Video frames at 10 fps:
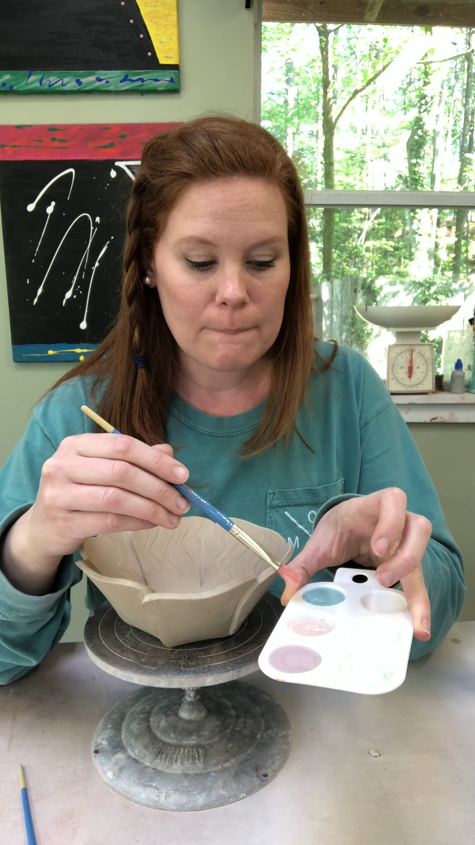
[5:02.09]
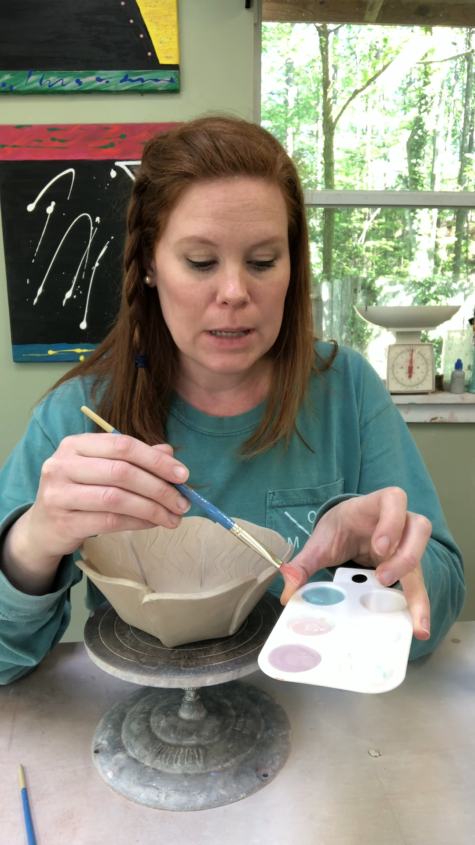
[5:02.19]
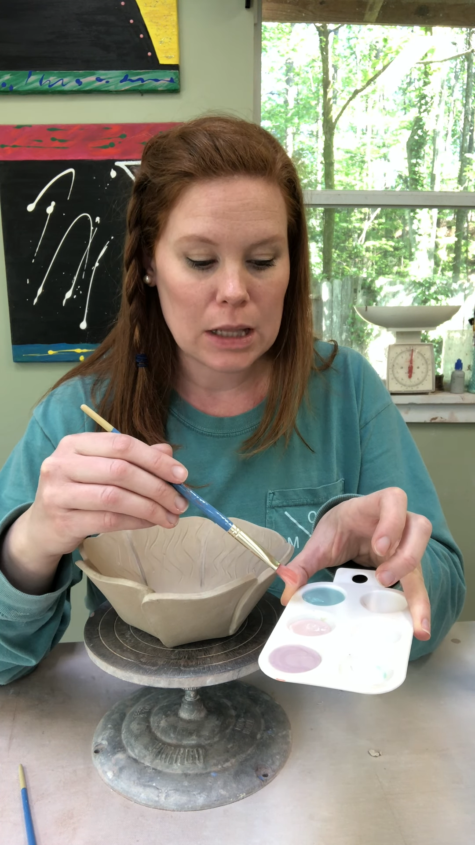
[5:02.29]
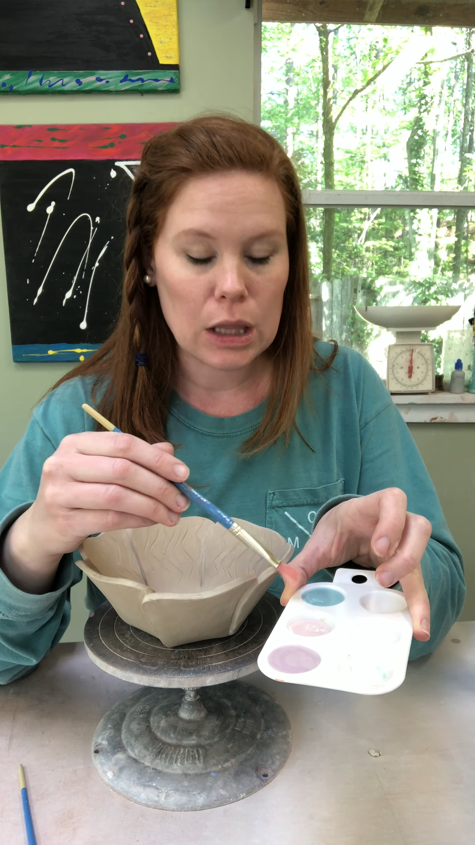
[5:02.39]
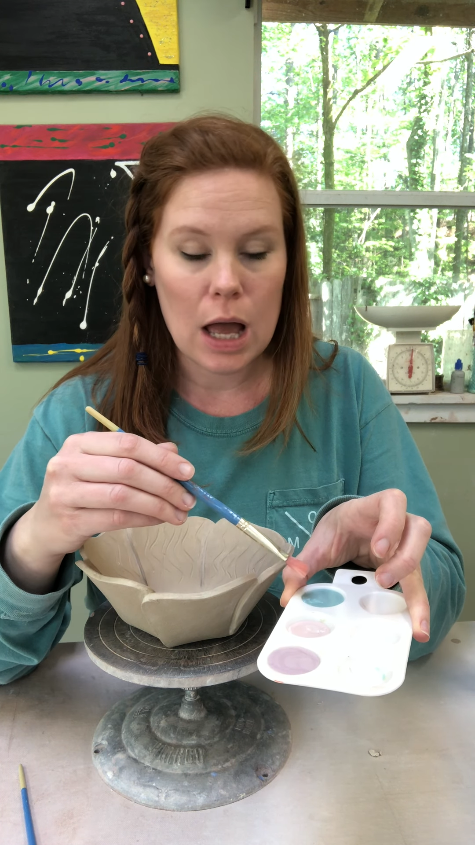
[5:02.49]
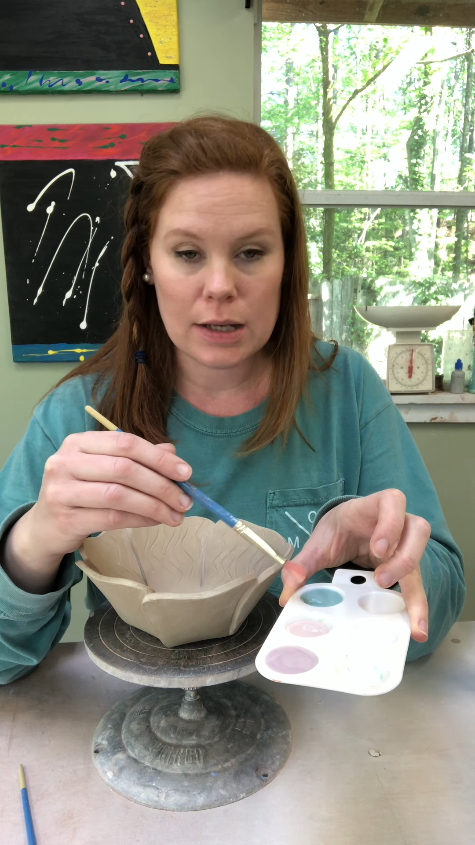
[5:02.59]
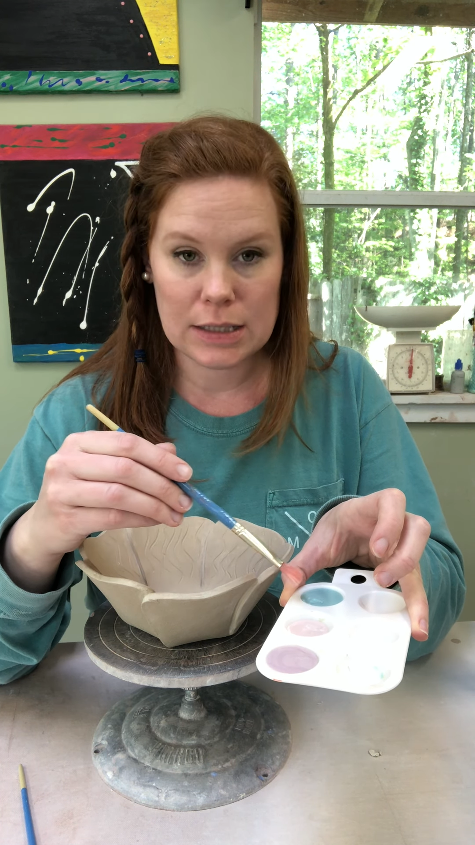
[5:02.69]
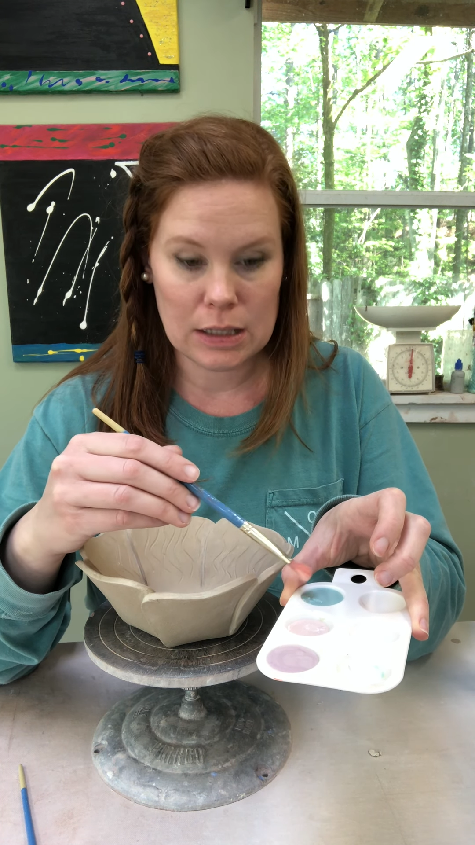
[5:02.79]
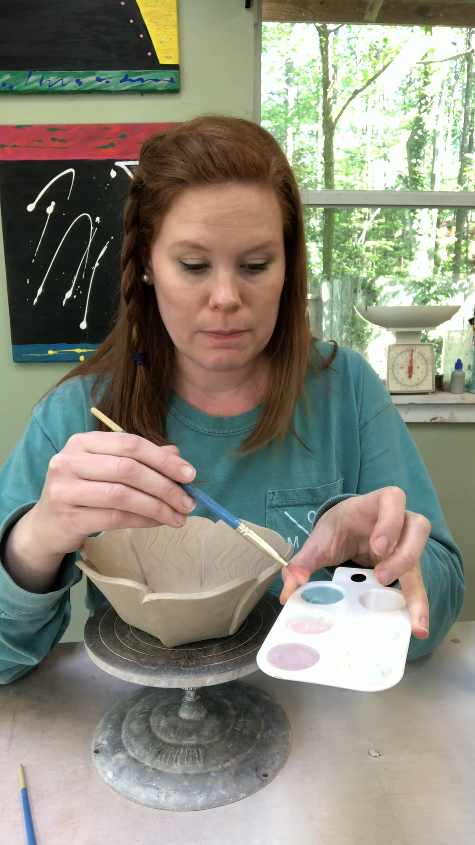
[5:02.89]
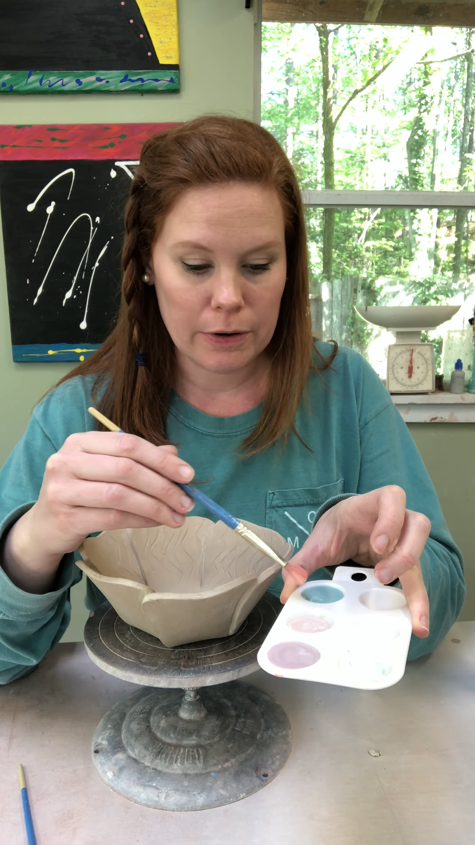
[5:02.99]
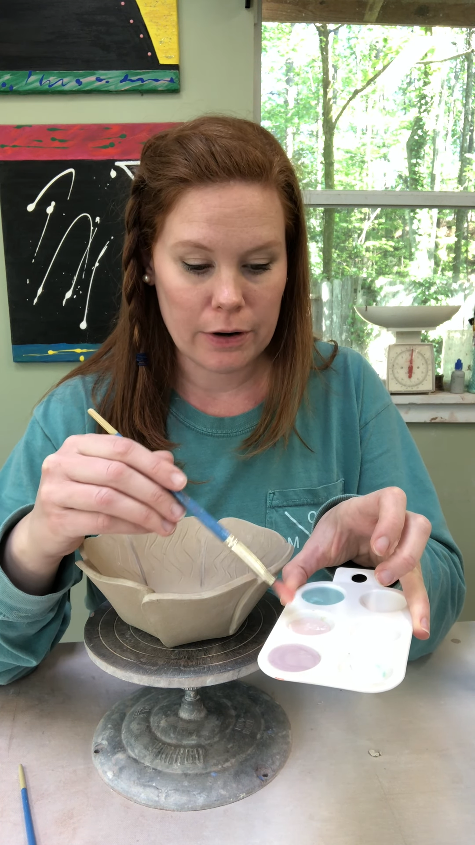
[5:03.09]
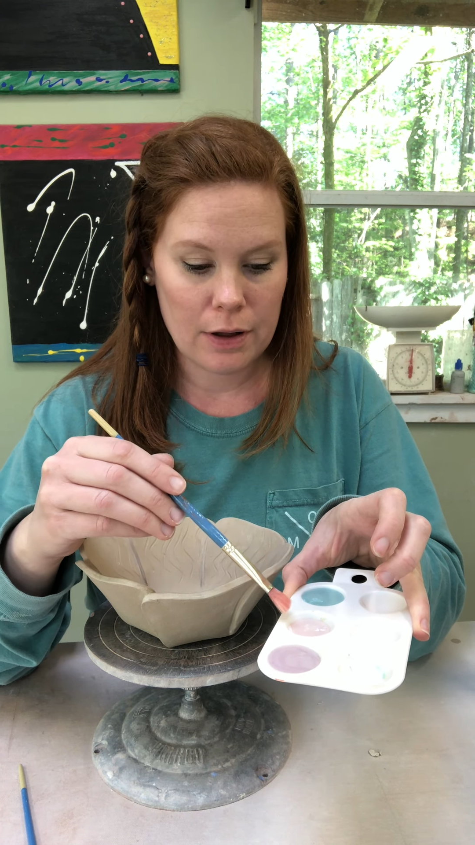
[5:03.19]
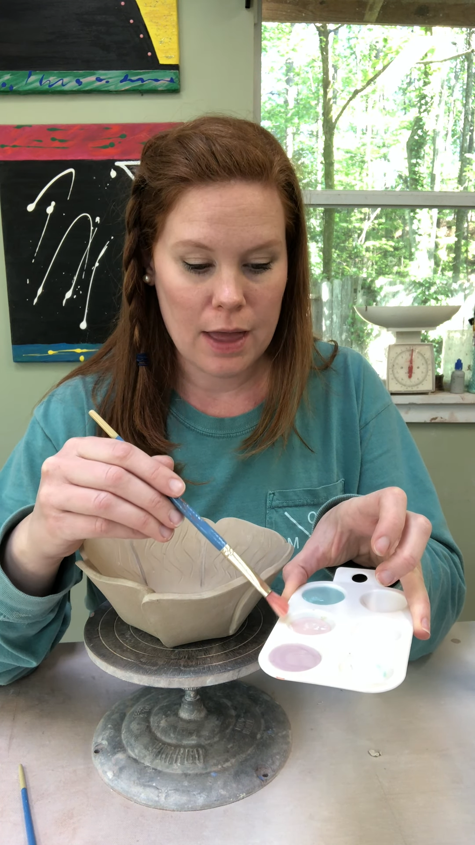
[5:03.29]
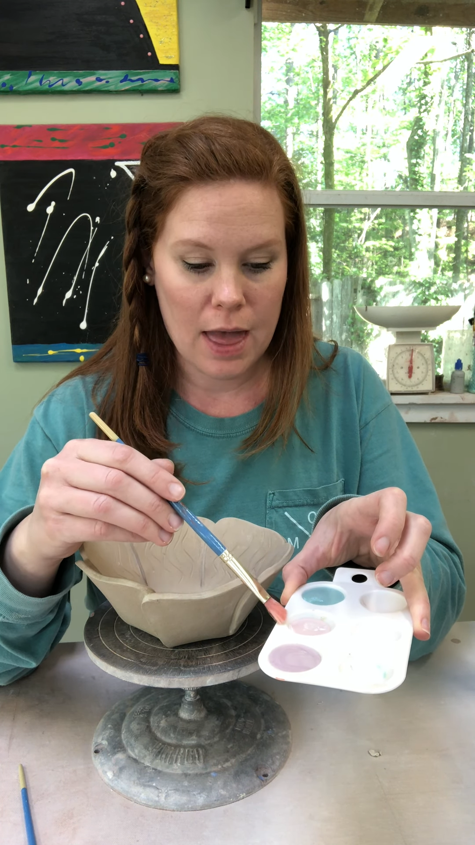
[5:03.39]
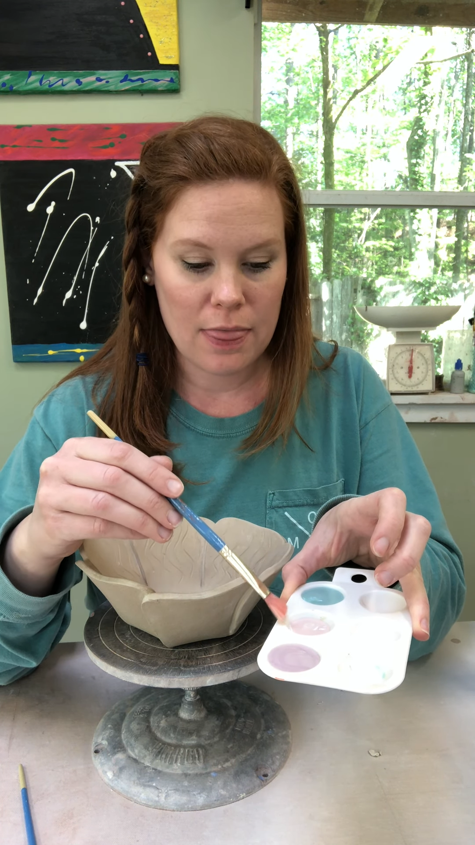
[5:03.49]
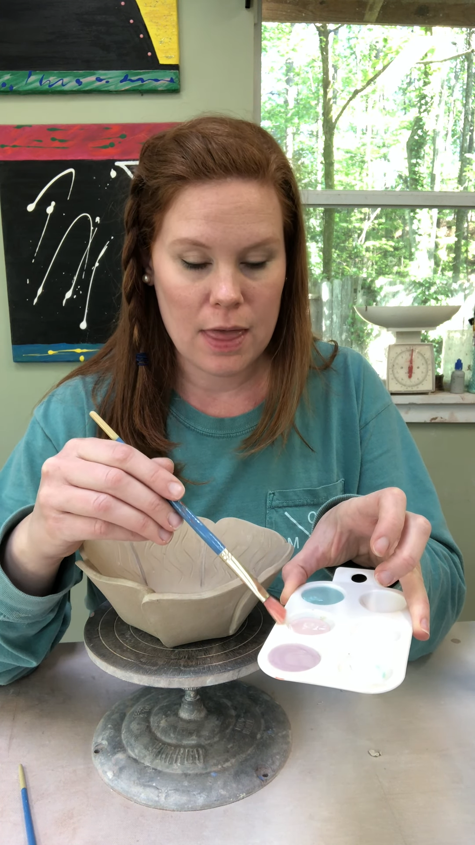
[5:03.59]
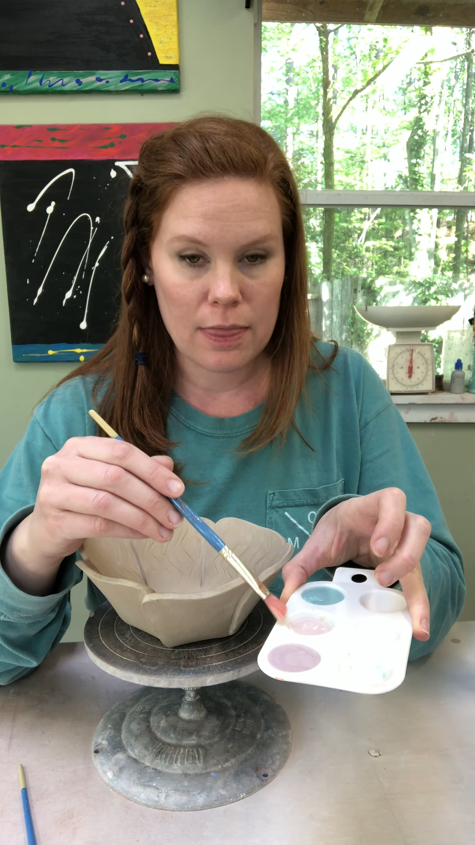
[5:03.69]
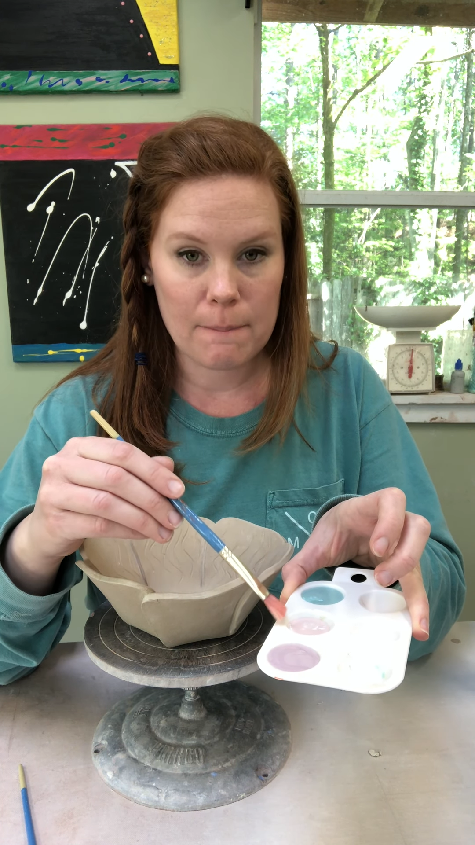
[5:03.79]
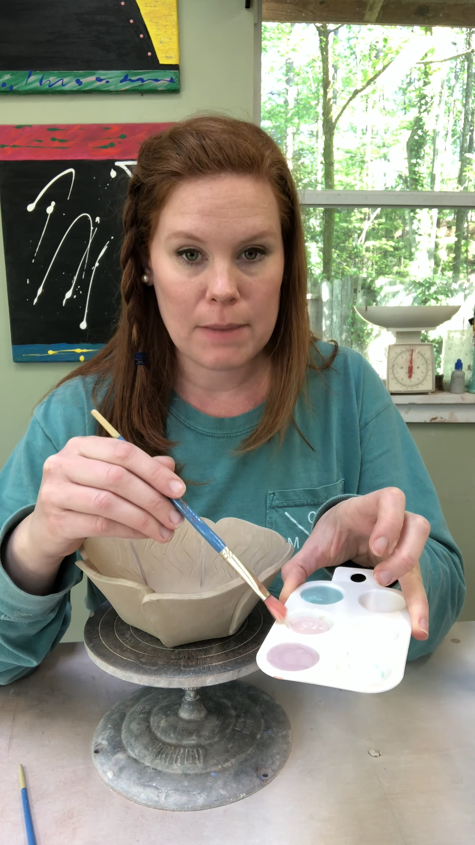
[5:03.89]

be a lot deeper. And then the